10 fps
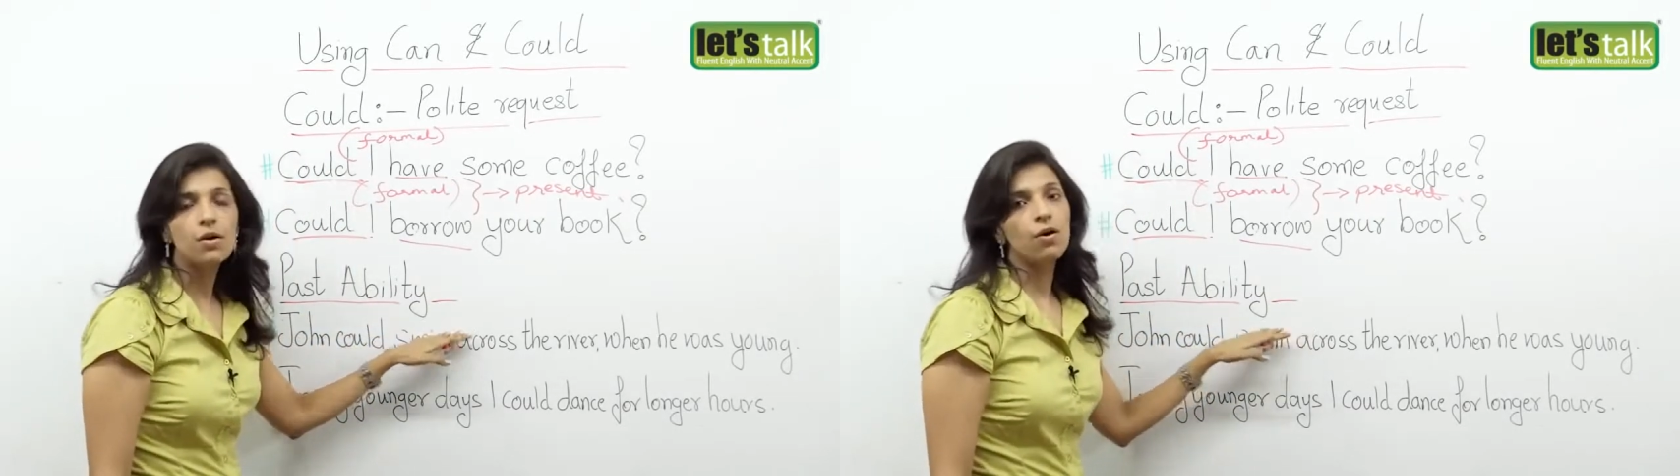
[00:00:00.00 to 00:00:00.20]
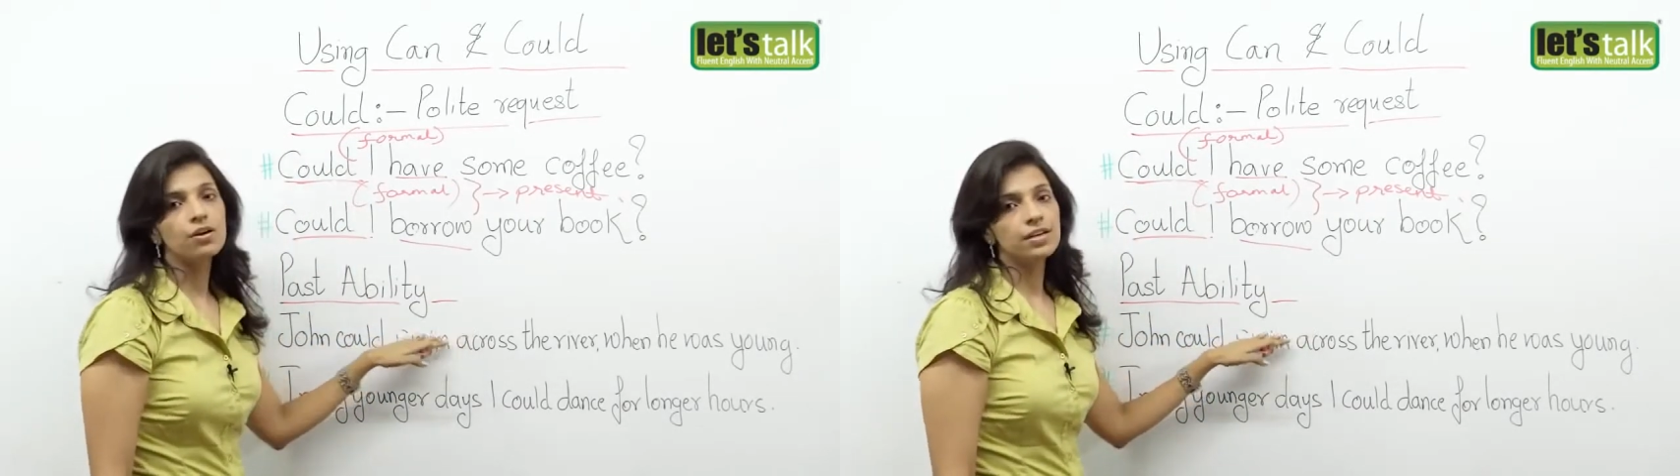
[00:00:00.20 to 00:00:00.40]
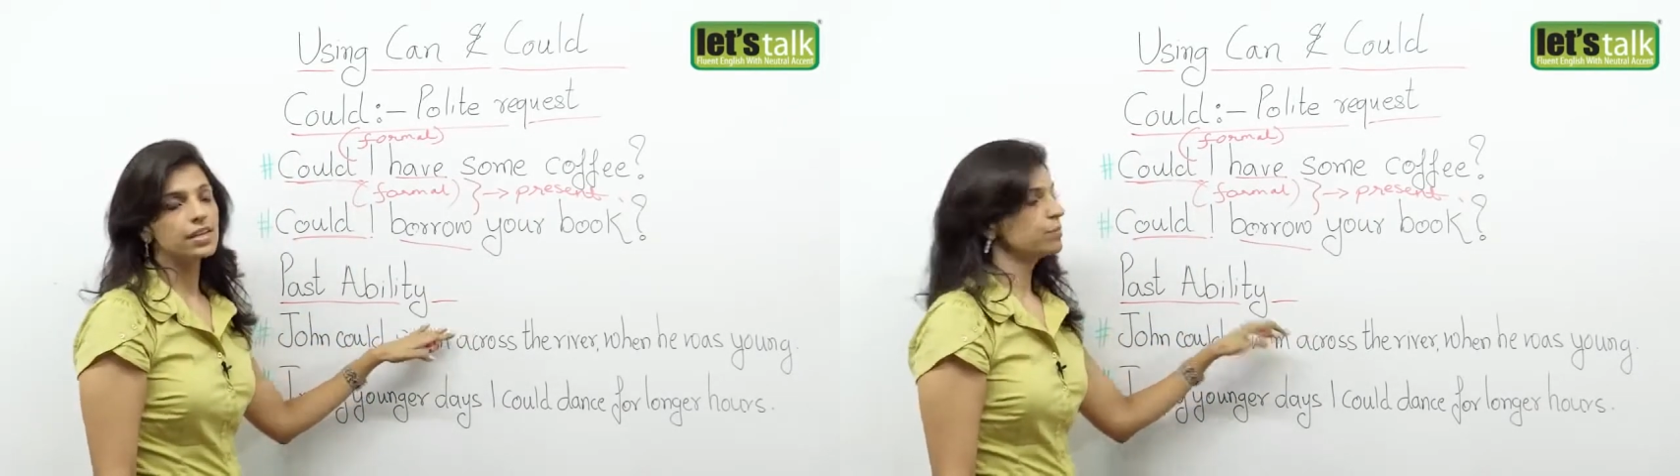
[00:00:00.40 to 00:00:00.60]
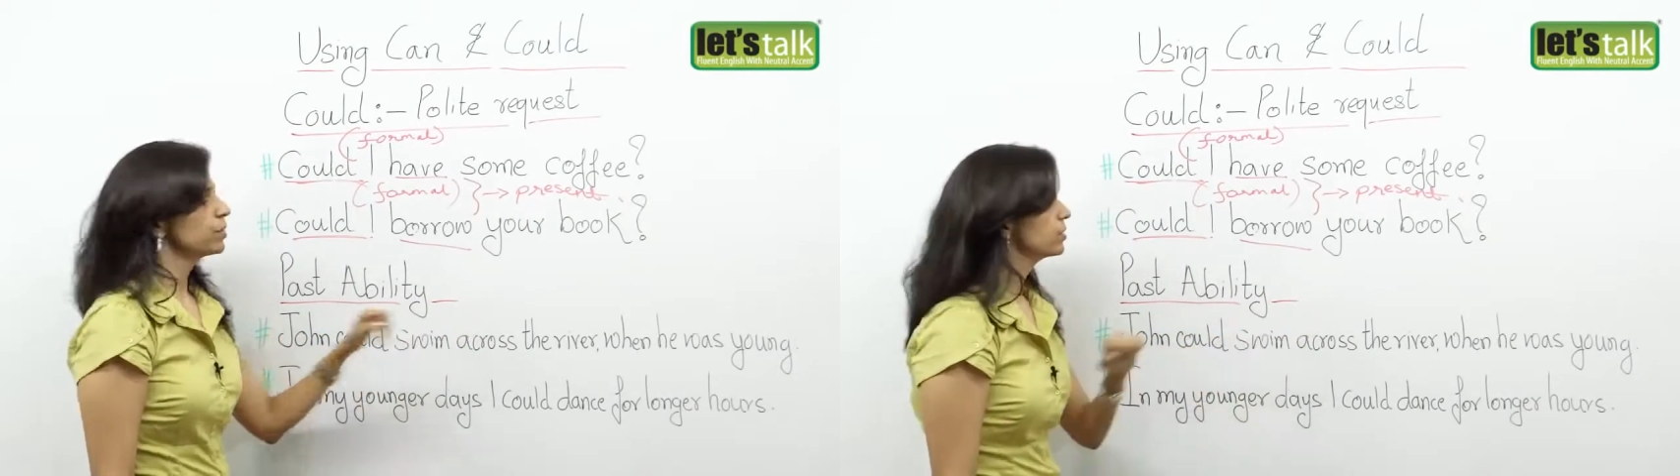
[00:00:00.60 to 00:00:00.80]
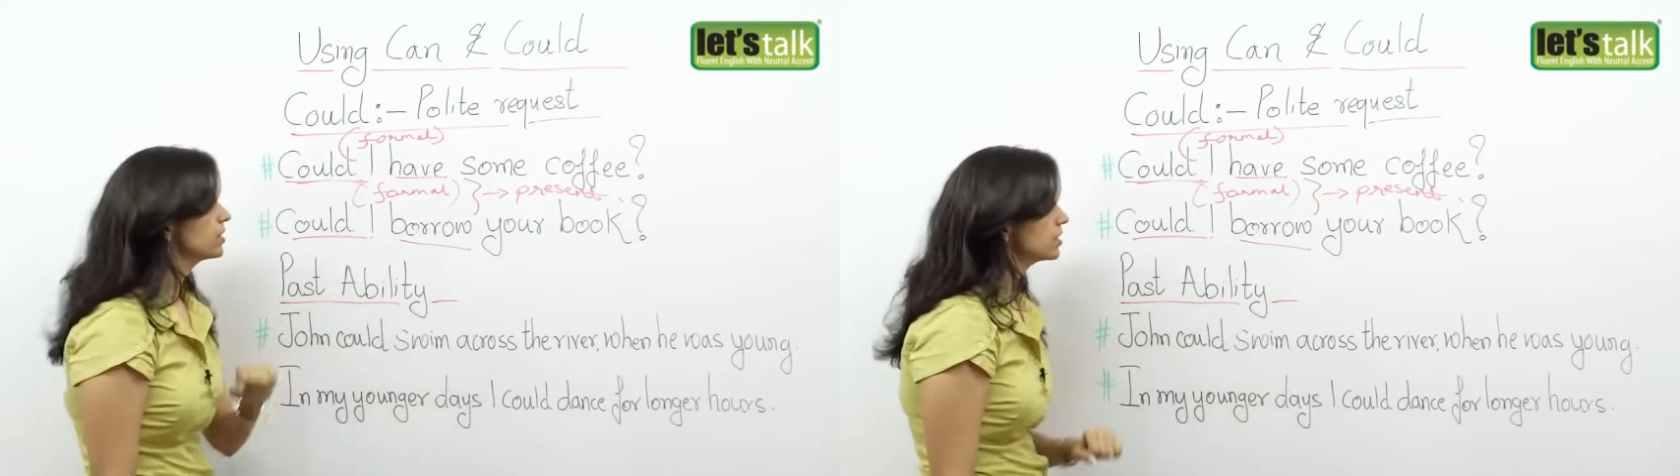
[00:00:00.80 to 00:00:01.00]
or a
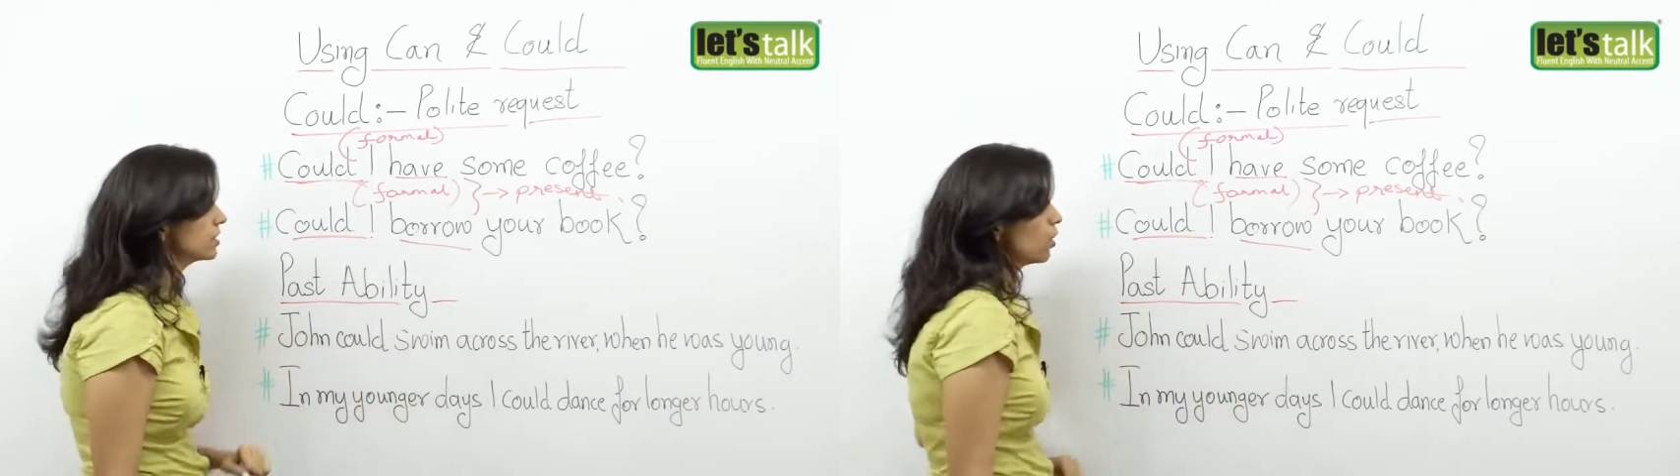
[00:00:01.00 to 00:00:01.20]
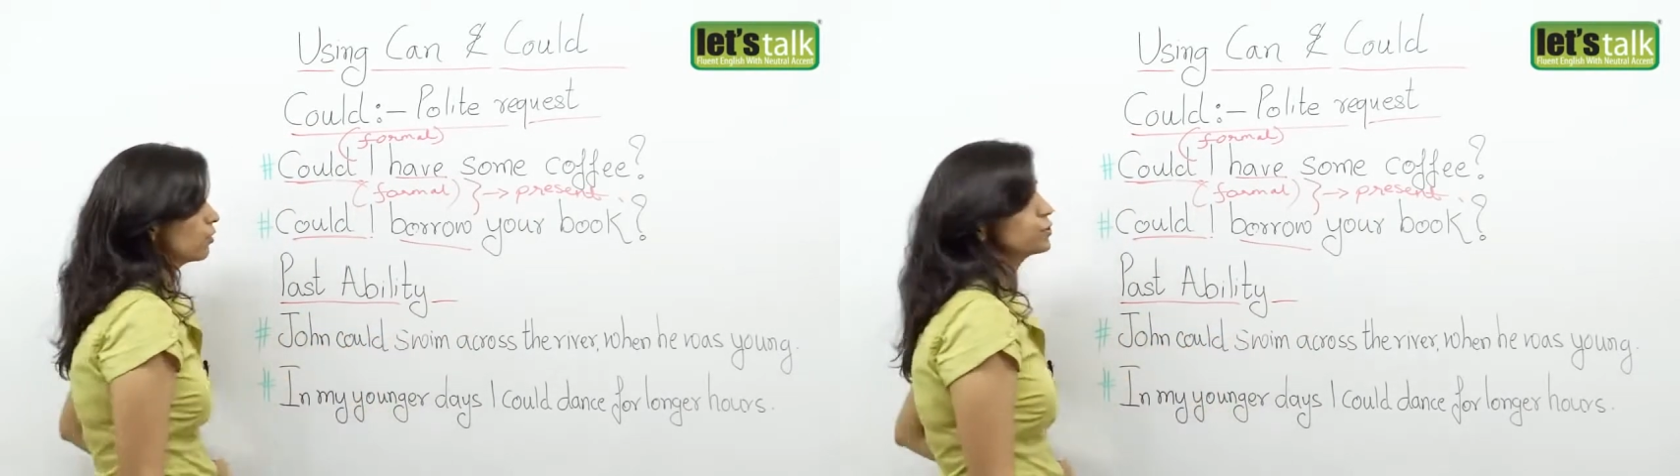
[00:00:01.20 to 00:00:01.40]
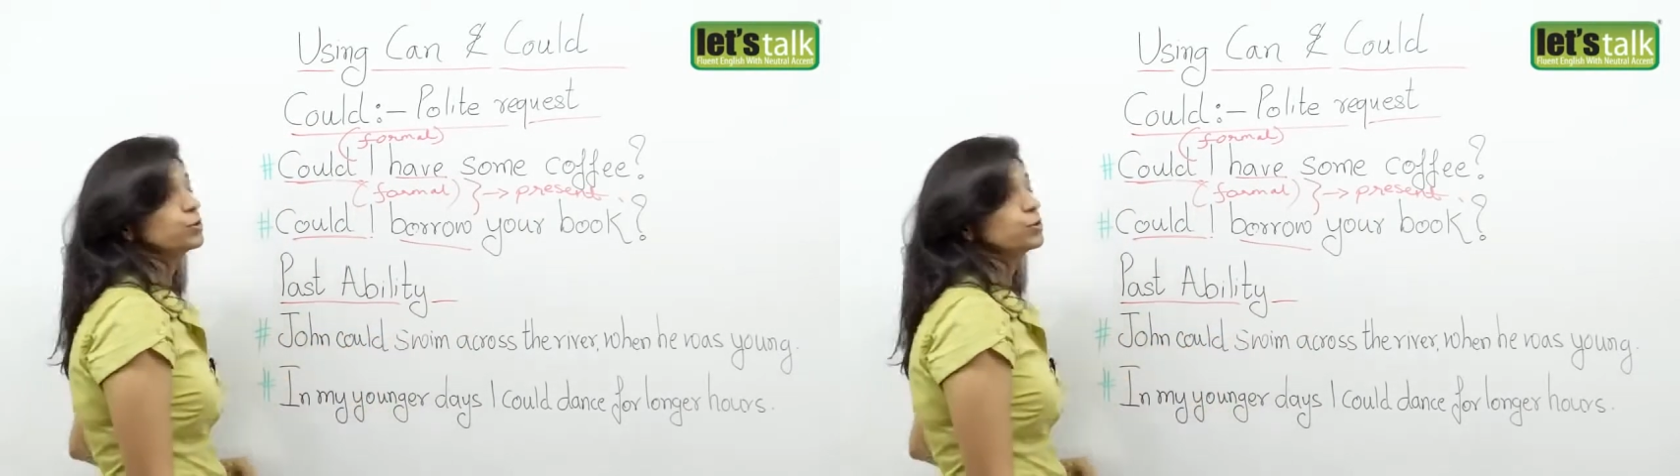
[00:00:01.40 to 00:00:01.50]
capability of